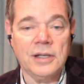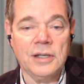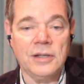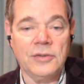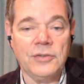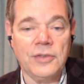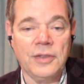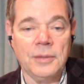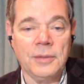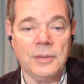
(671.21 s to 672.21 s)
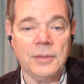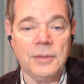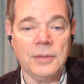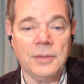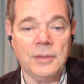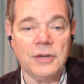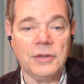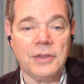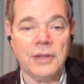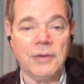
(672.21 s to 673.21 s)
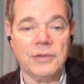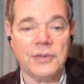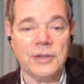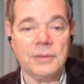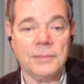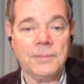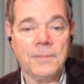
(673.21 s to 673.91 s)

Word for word: is the best video that they've ever seen.